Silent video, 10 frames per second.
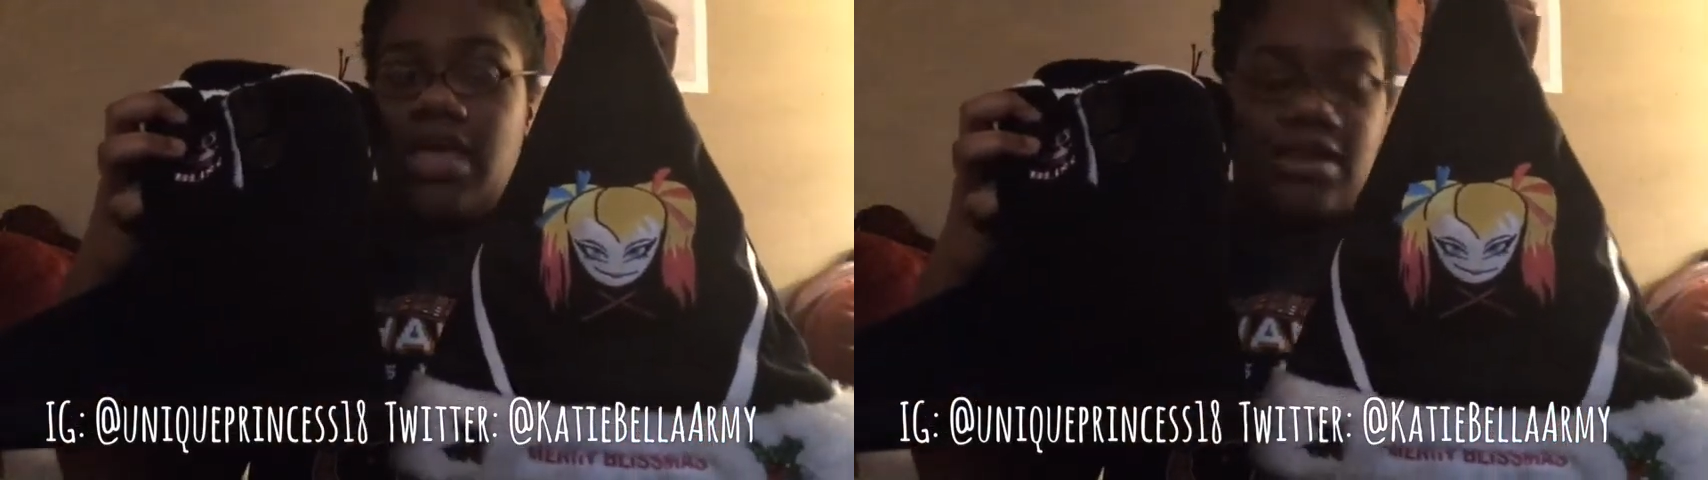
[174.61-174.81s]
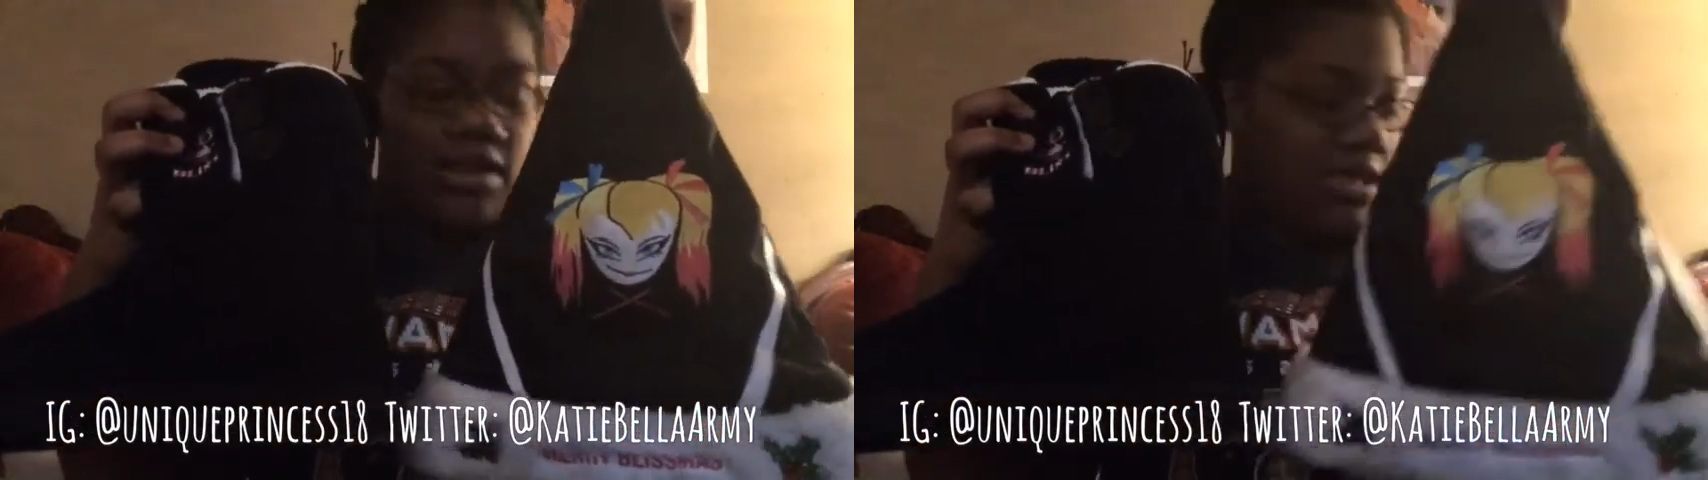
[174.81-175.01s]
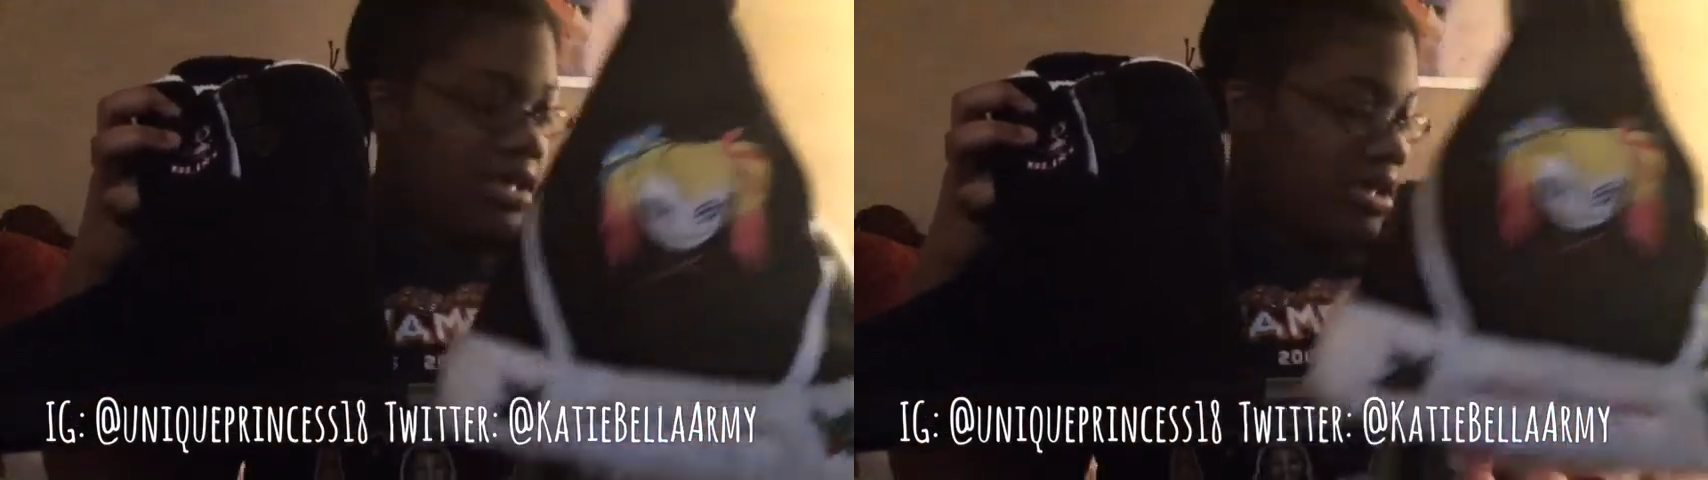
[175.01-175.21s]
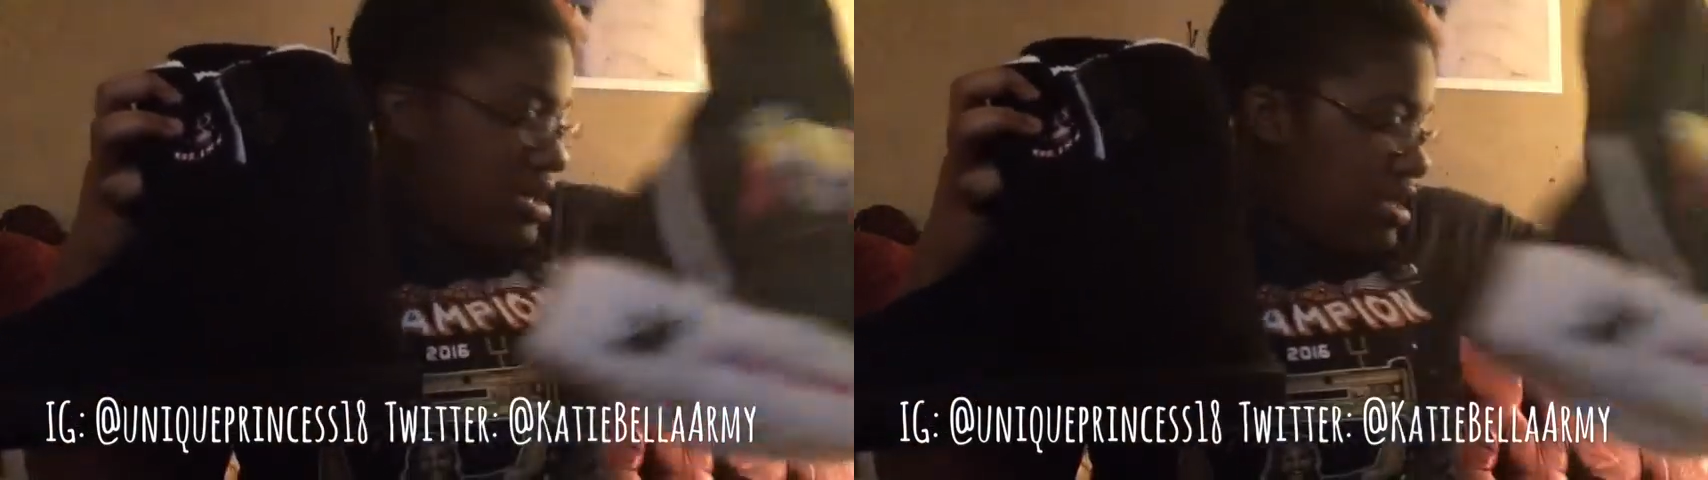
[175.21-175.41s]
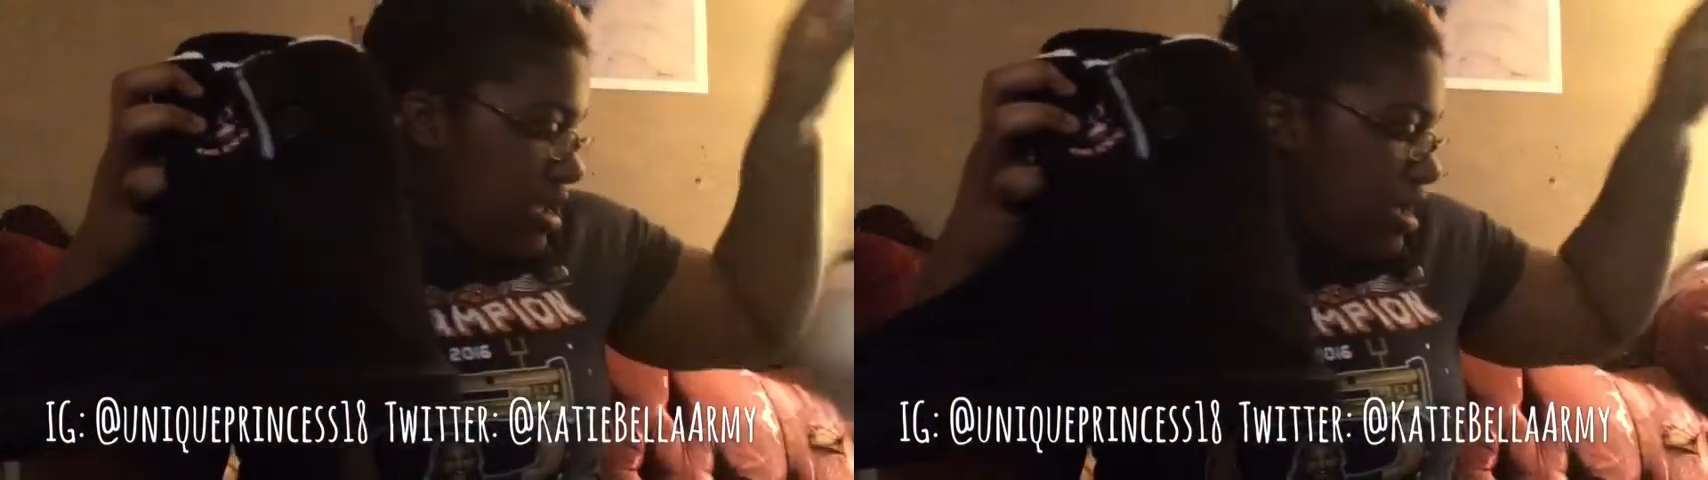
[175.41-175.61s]
hat.
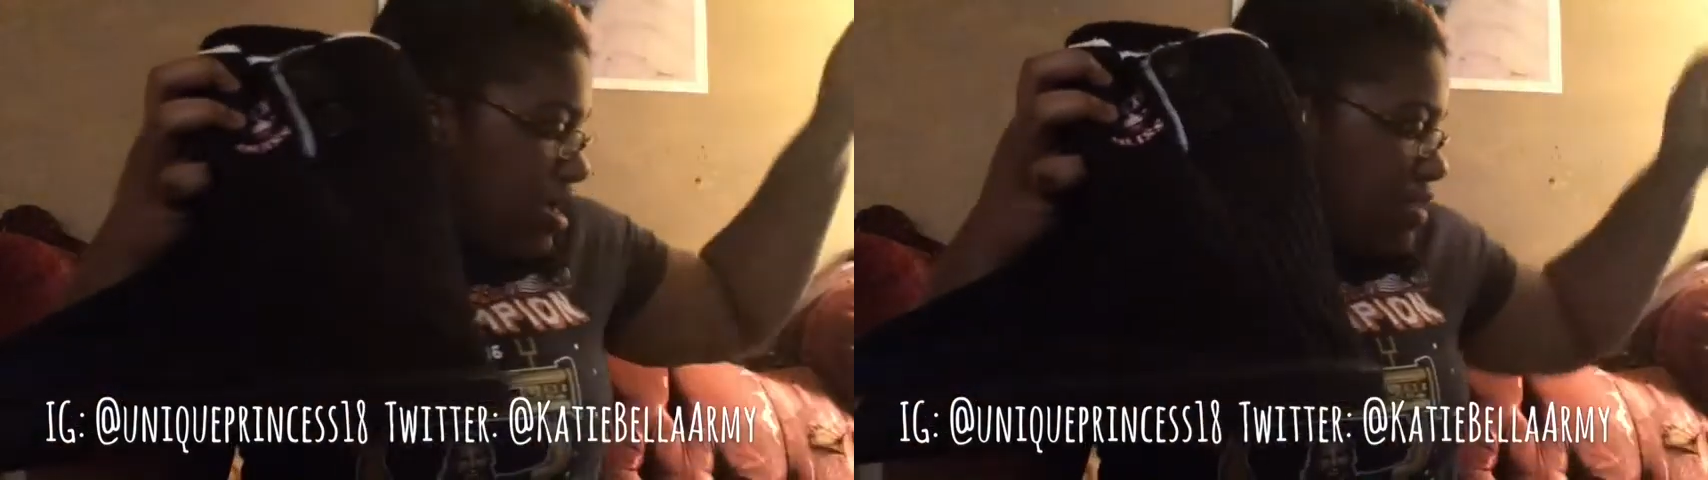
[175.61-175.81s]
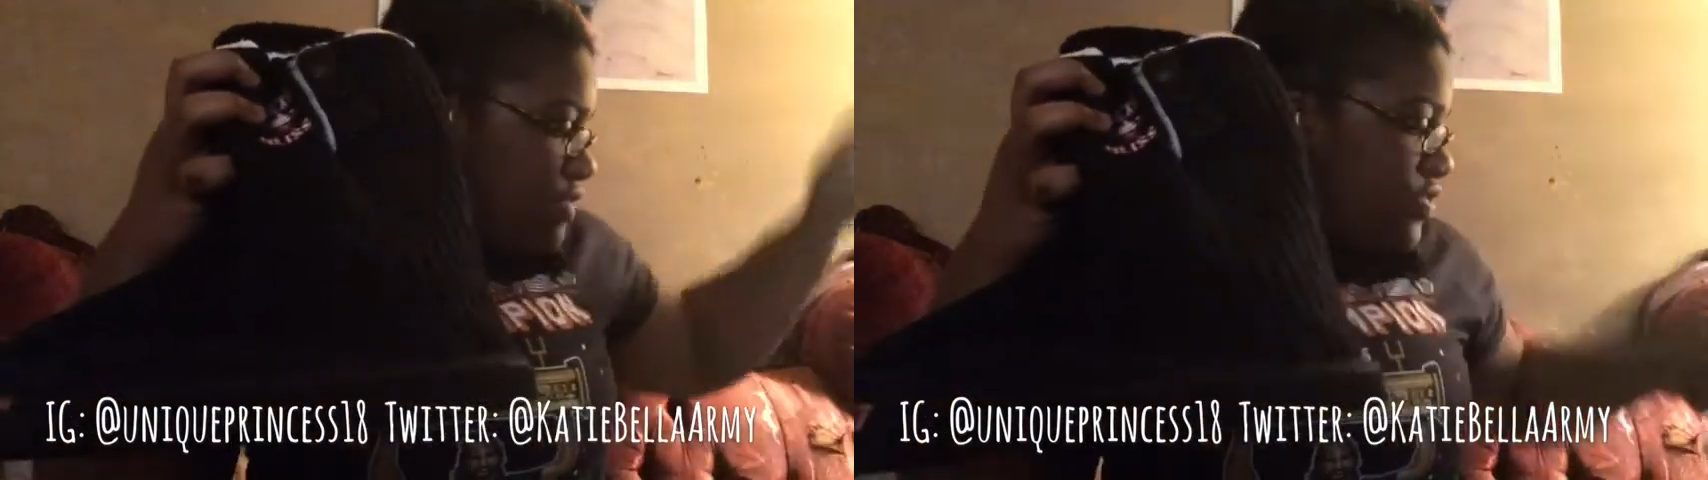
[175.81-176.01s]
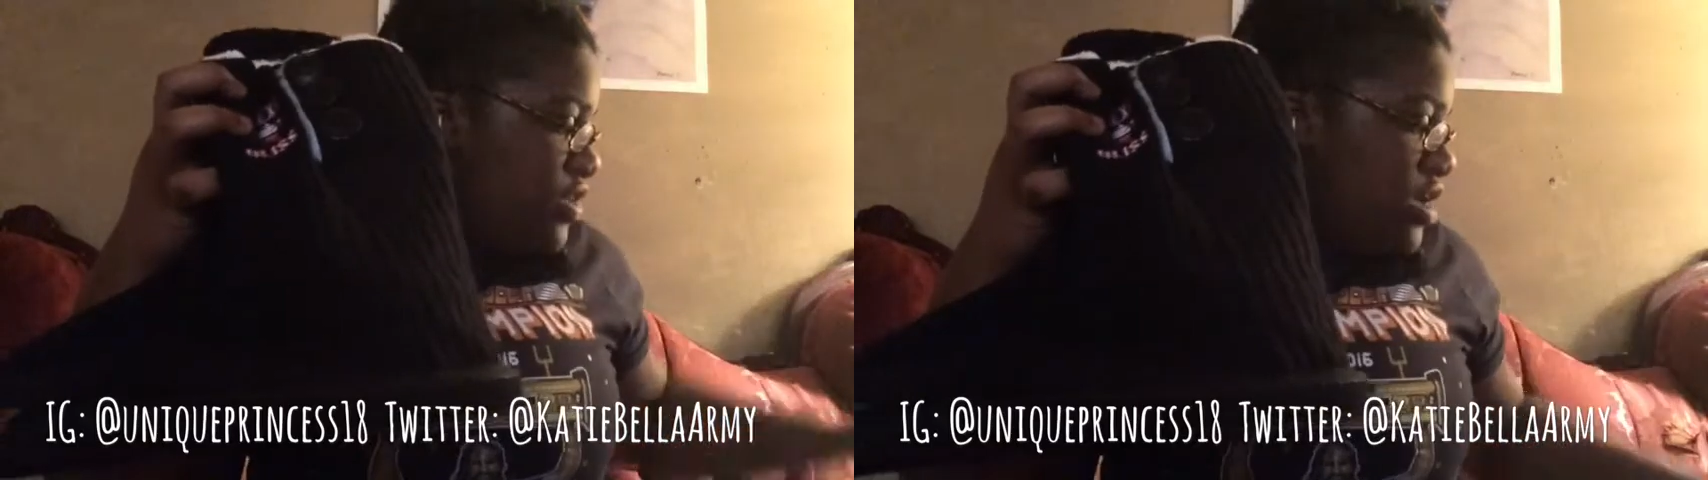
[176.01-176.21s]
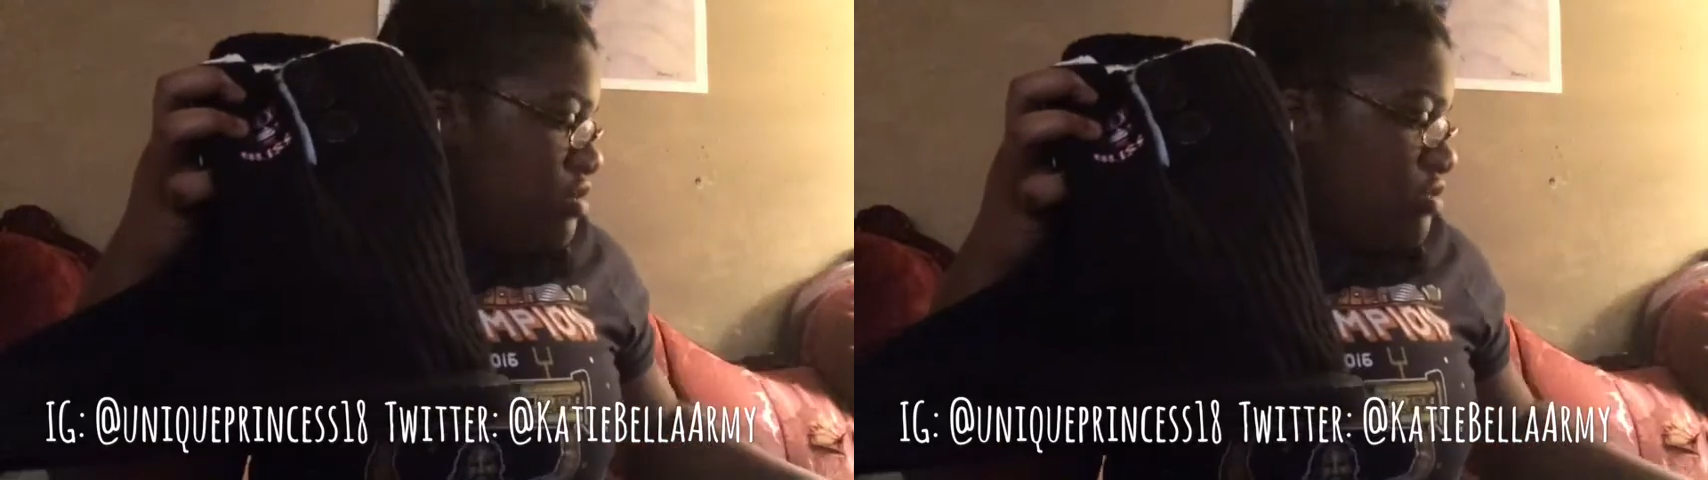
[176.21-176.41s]
And I have the